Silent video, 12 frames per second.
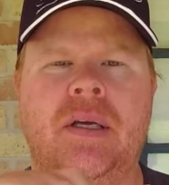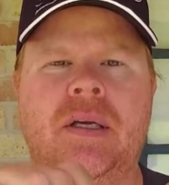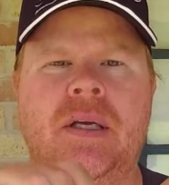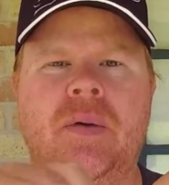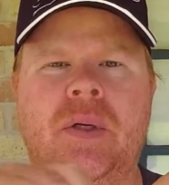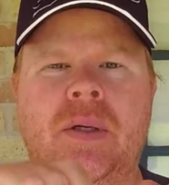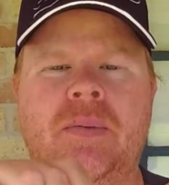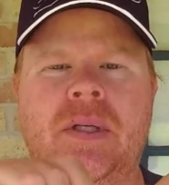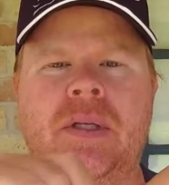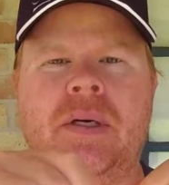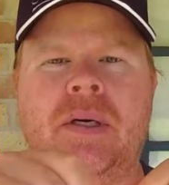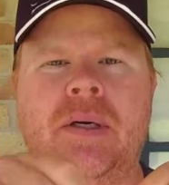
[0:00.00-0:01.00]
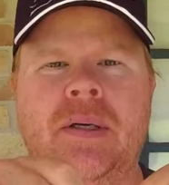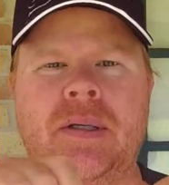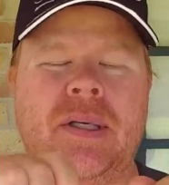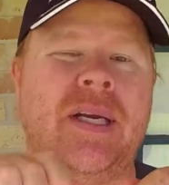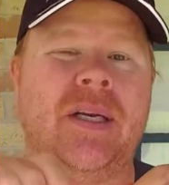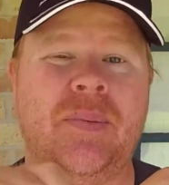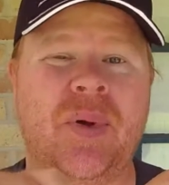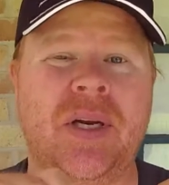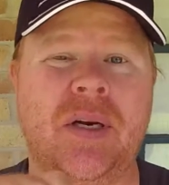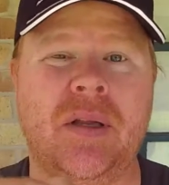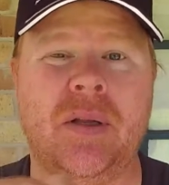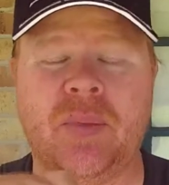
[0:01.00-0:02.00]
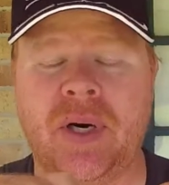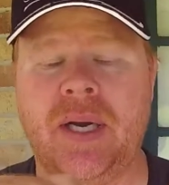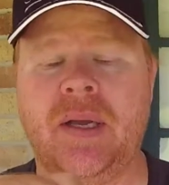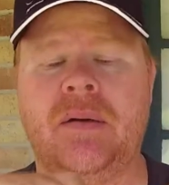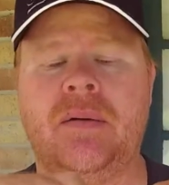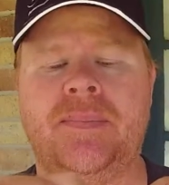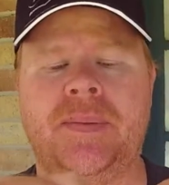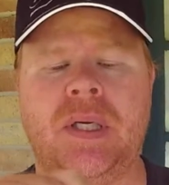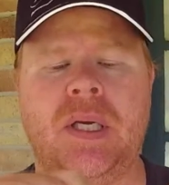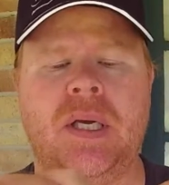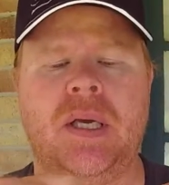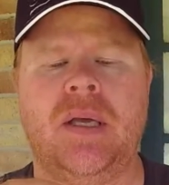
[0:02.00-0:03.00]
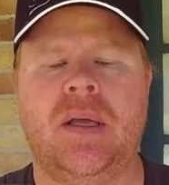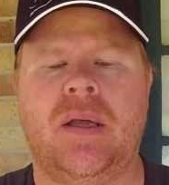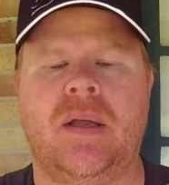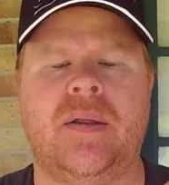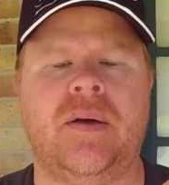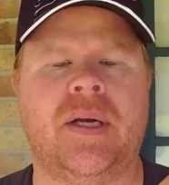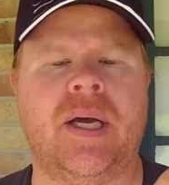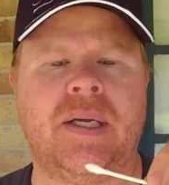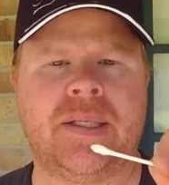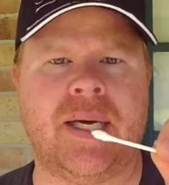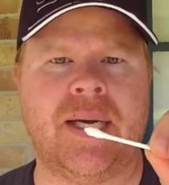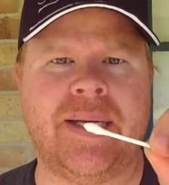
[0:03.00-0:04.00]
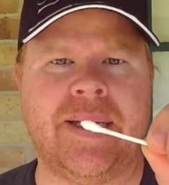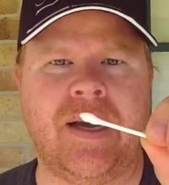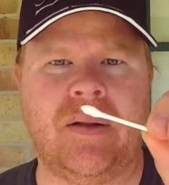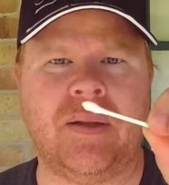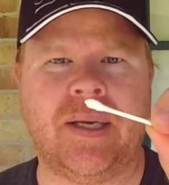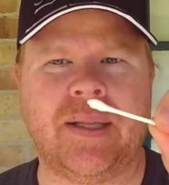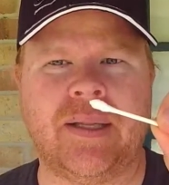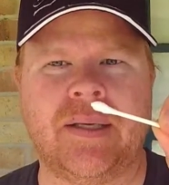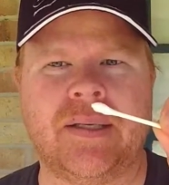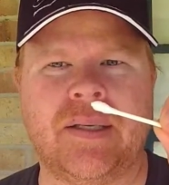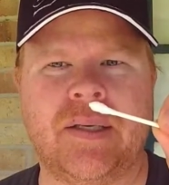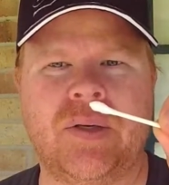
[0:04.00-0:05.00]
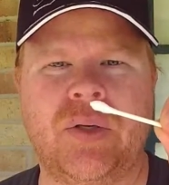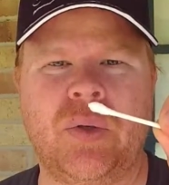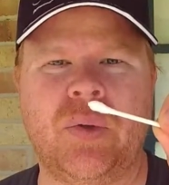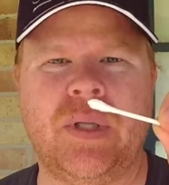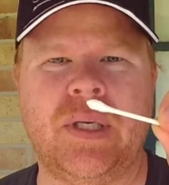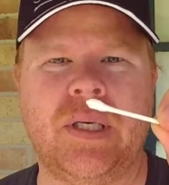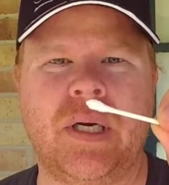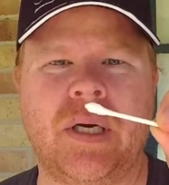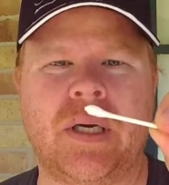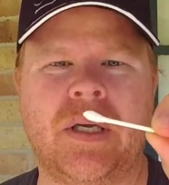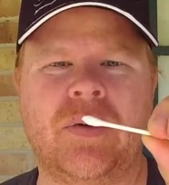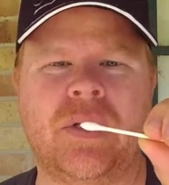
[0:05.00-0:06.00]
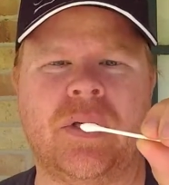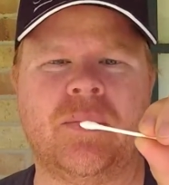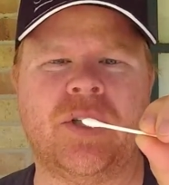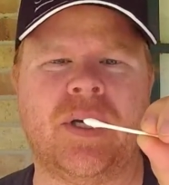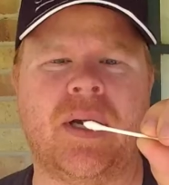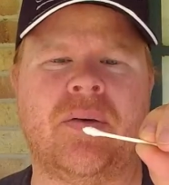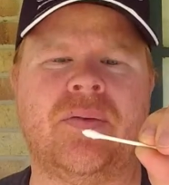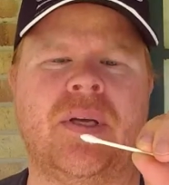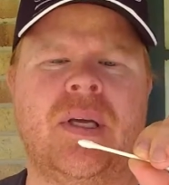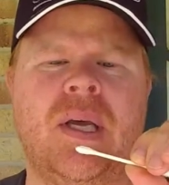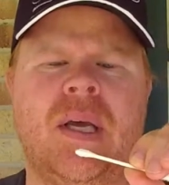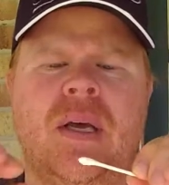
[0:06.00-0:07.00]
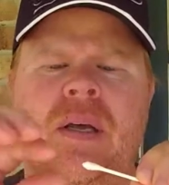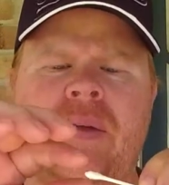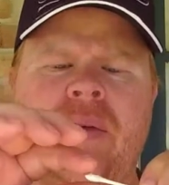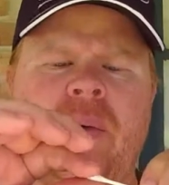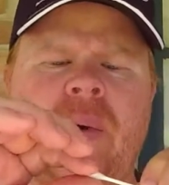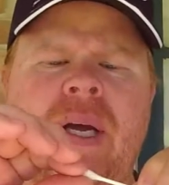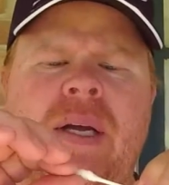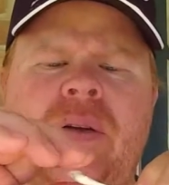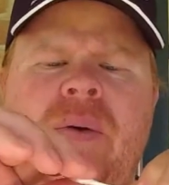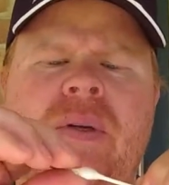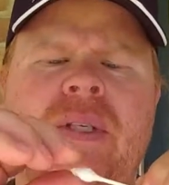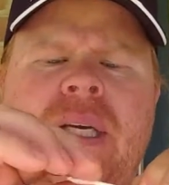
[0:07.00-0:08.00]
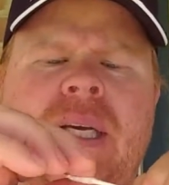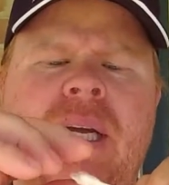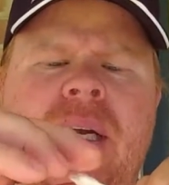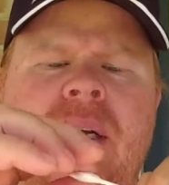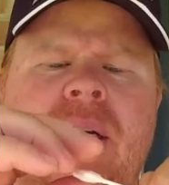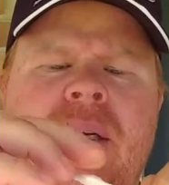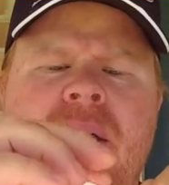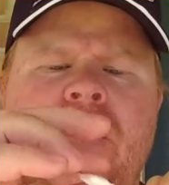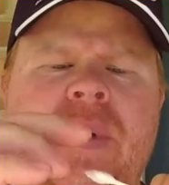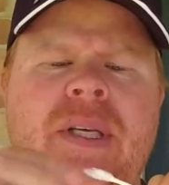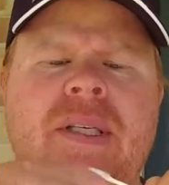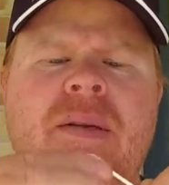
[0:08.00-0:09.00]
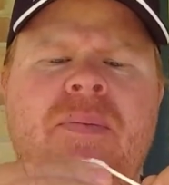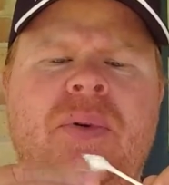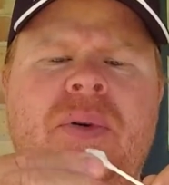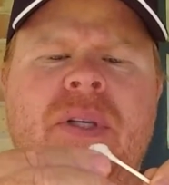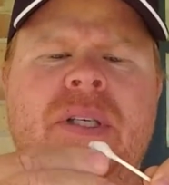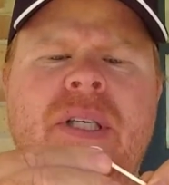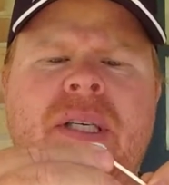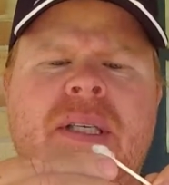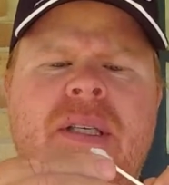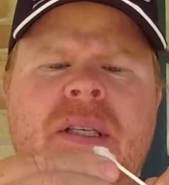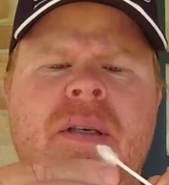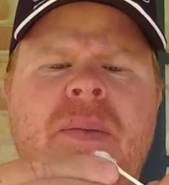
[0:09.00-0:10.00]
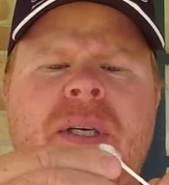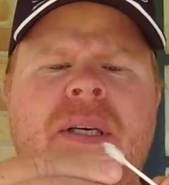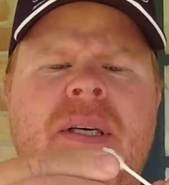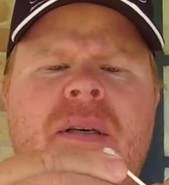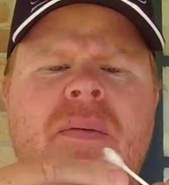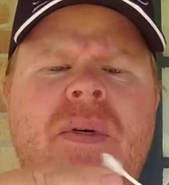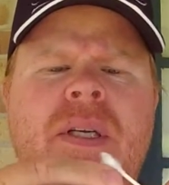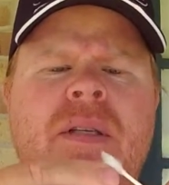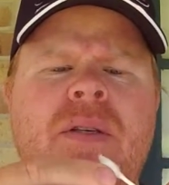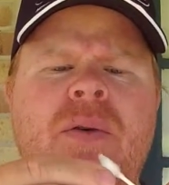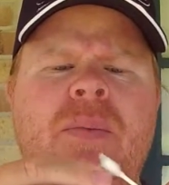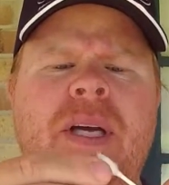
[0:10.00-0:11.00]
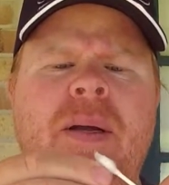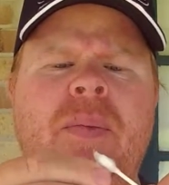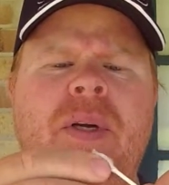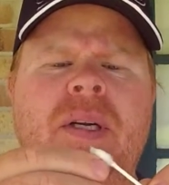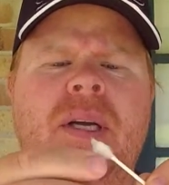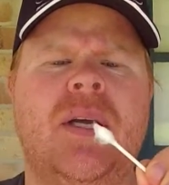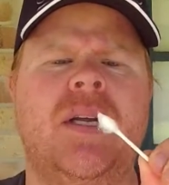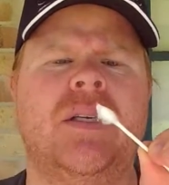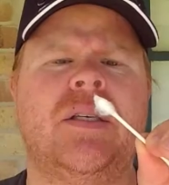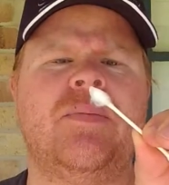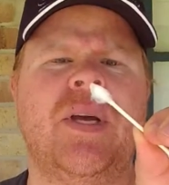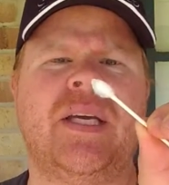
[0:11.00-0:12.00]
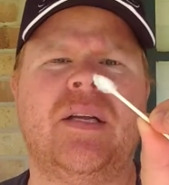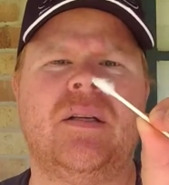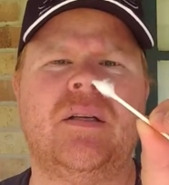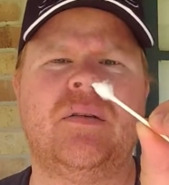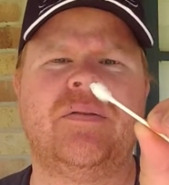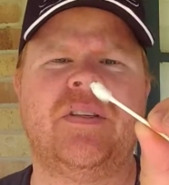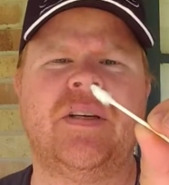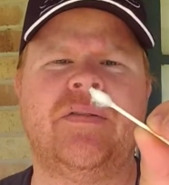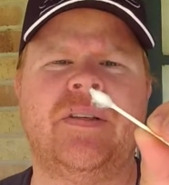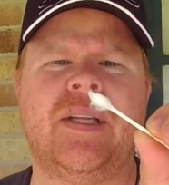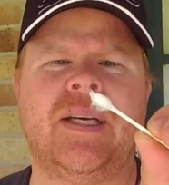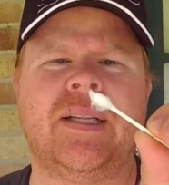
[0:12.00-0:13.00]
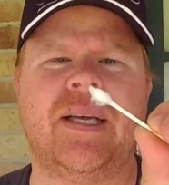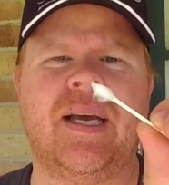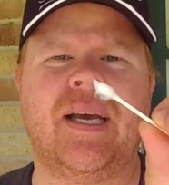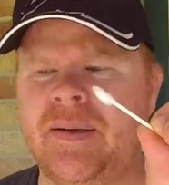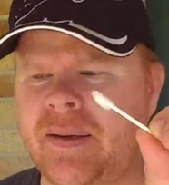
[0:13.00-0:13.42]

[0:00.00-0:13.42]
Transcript: Q-tips in there, and depending on the brand, they're kind of tight down like this to the Q-tip shaft. So what I do is I kind of twist and pull it just a little bit. I don't want it too bad, but just make it a little fluffy like that.